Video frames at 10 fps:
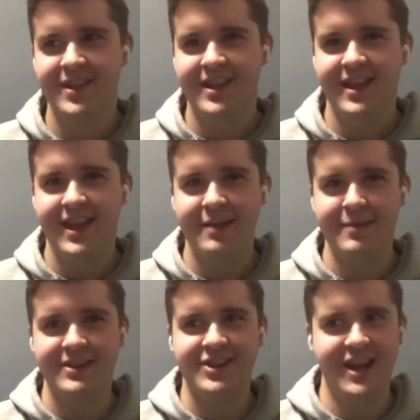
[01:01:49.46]
a
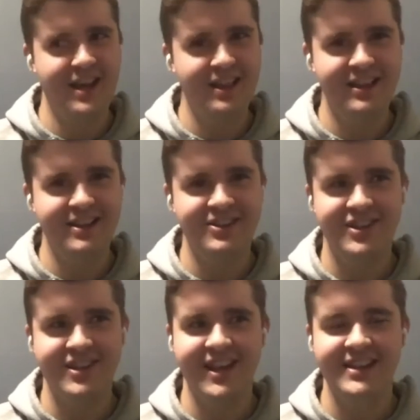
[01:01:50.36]
big challenge
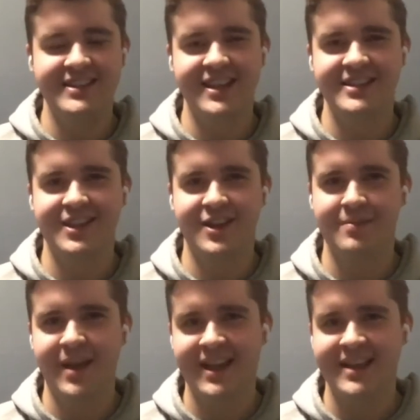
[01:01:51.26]
in that sense.
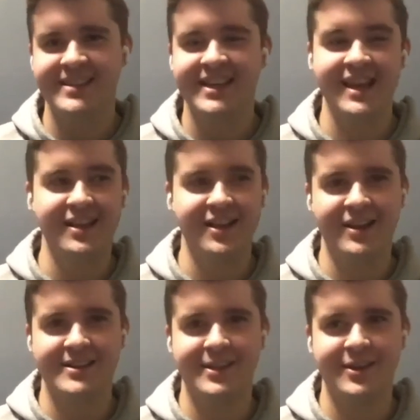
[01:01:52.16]
Um, I guess like that could
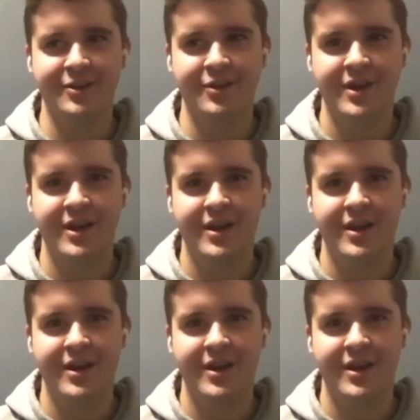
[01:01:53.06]
also.